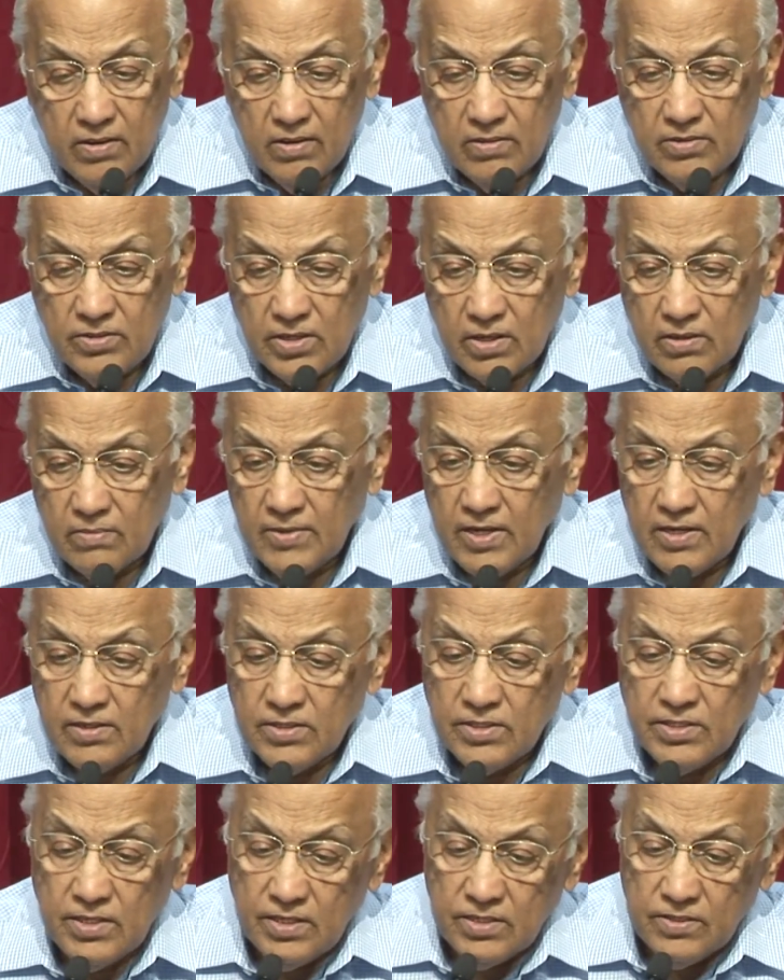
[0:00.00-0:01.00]
Jeremiah
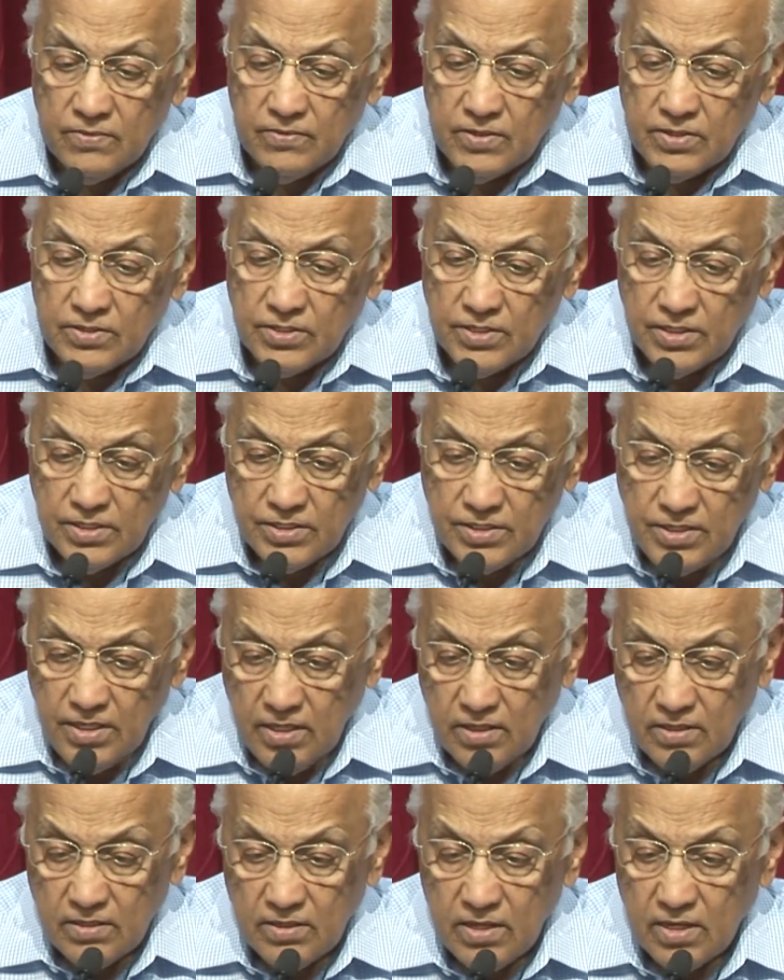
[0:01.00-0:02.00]
6, verse
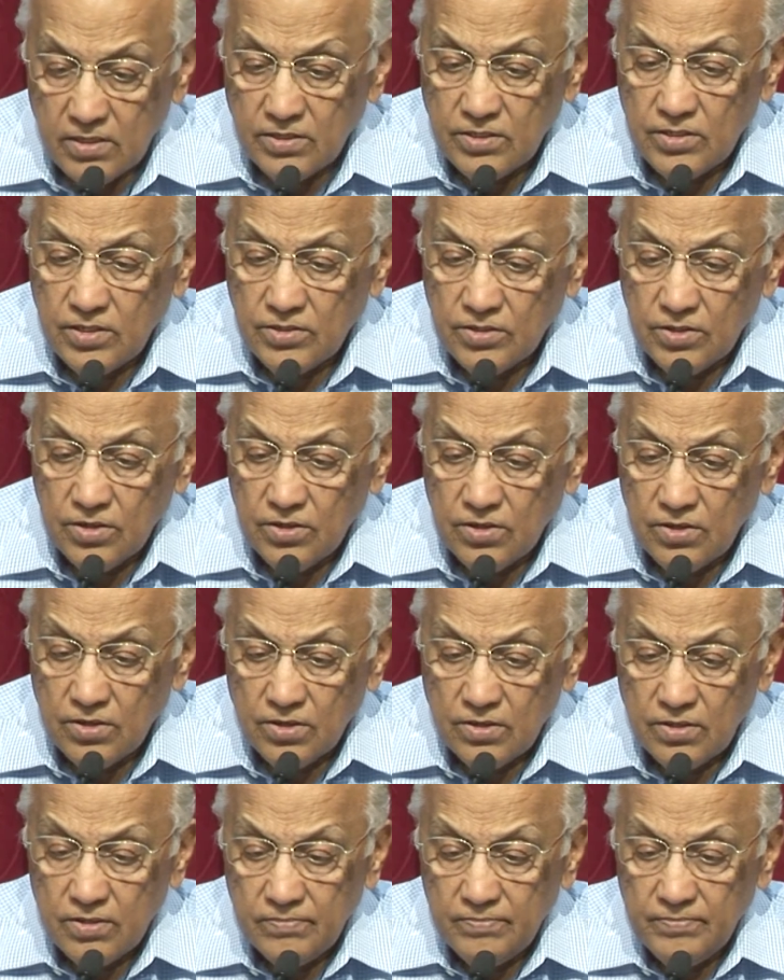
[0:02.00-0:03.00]
16. Thus says the
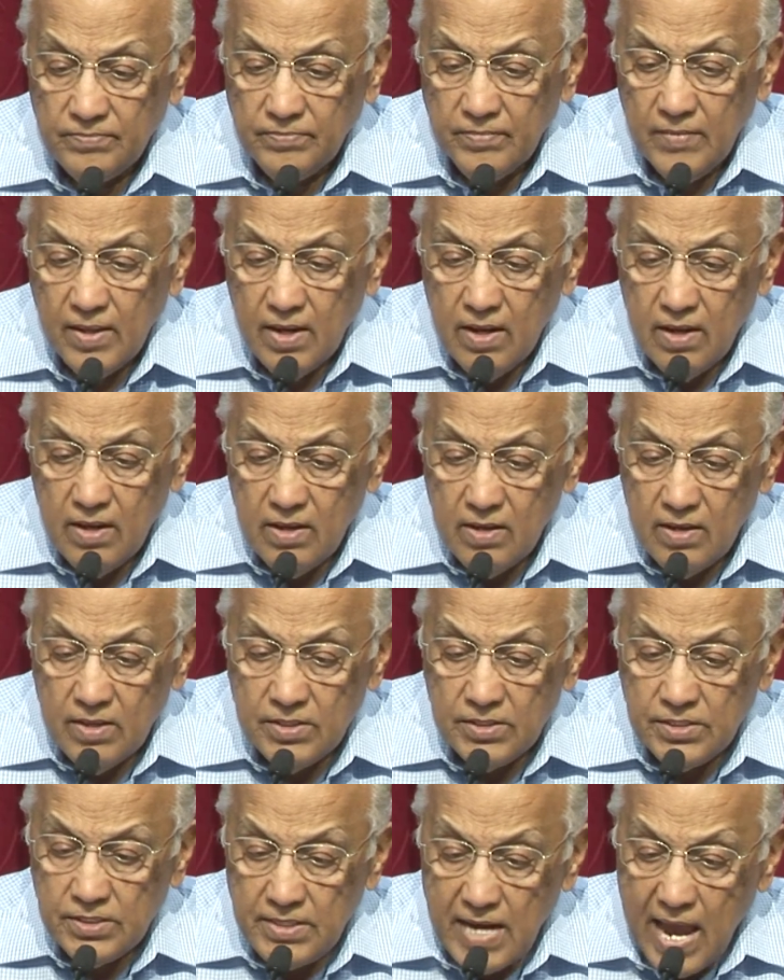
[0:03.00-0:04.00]
Lord,
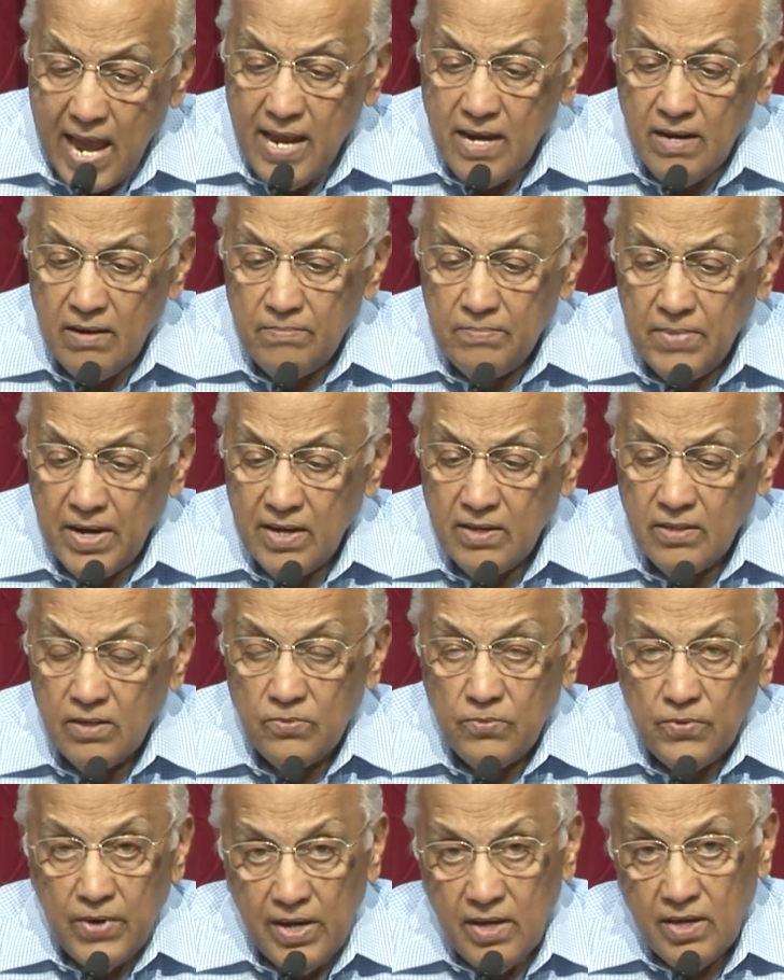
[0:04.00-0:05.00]
stand by the
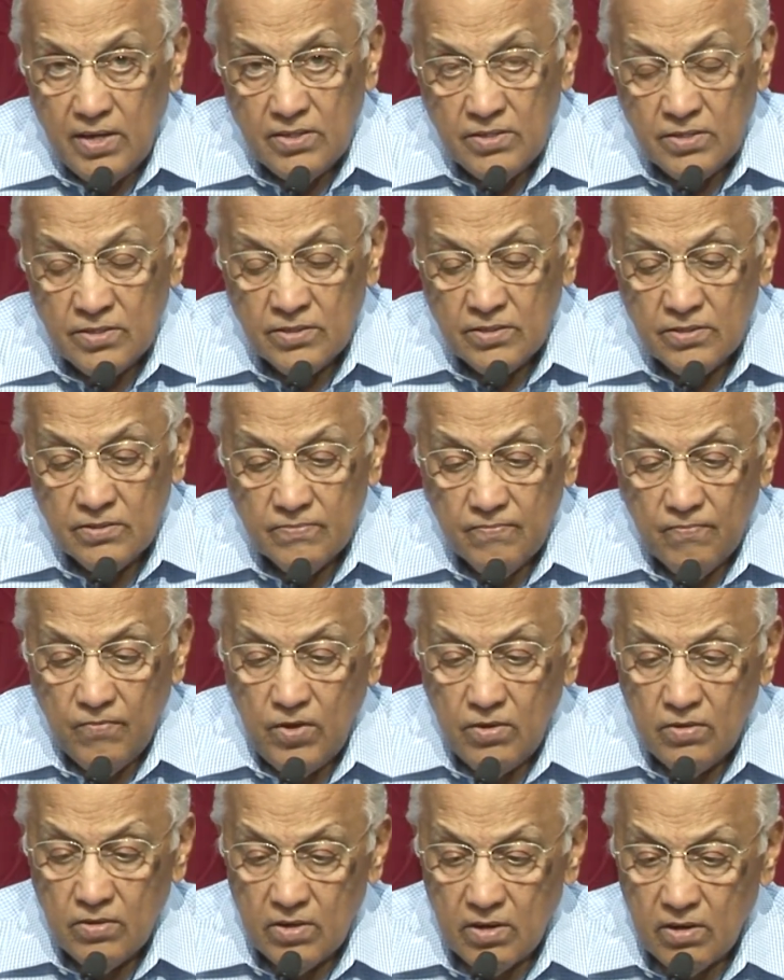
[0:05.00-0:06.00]
ways.
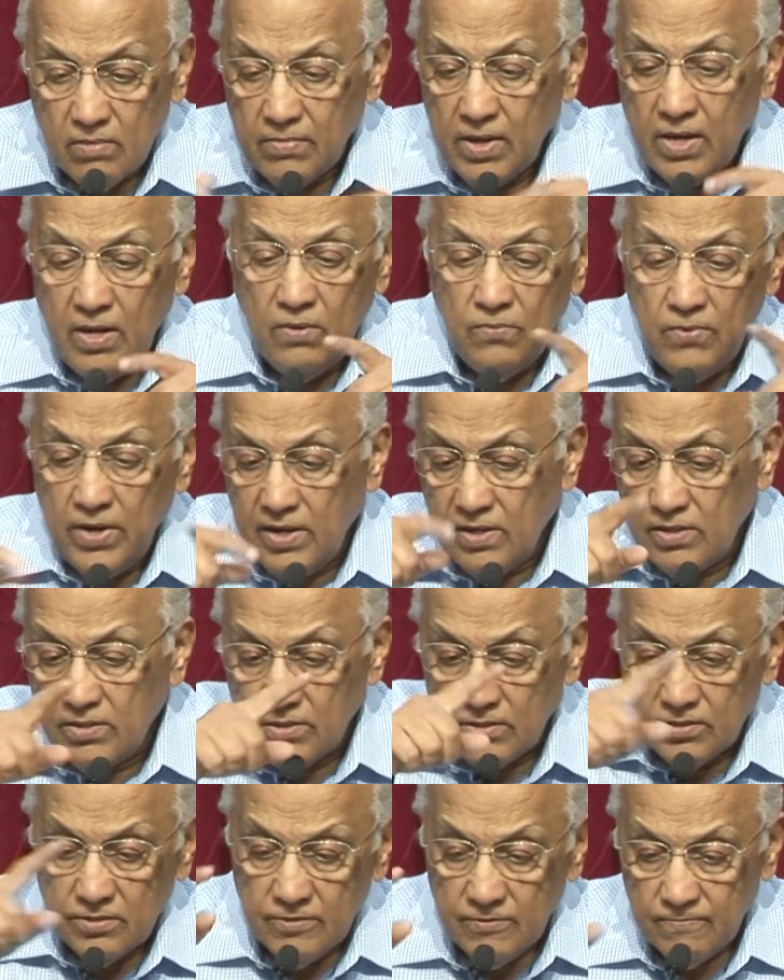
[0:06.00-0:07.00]
You know, there are many
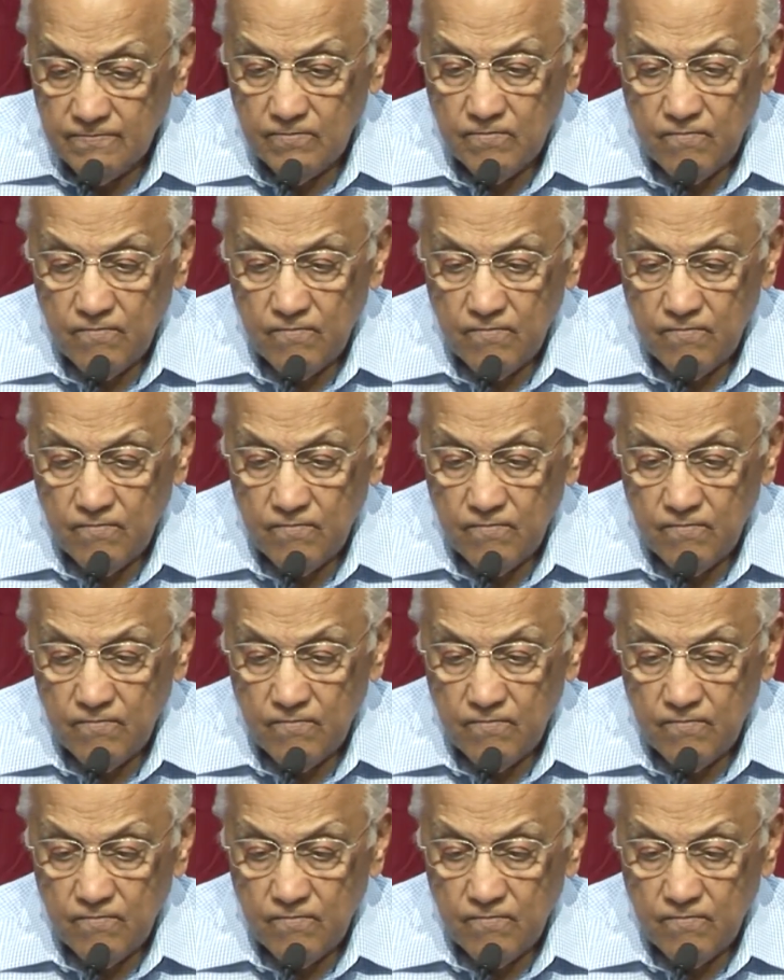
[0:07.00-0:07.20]
ways.